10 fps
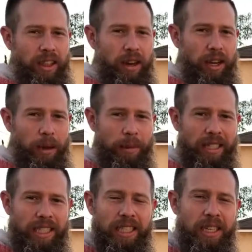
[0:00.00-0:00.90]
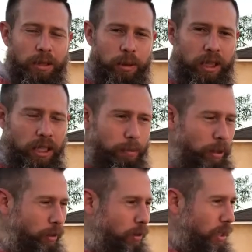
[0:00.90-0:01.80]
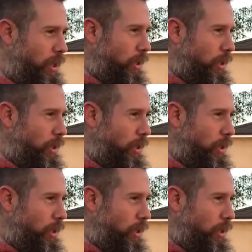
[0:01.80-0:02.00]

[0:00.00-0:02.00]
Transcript: that are going to be assisting us with this build.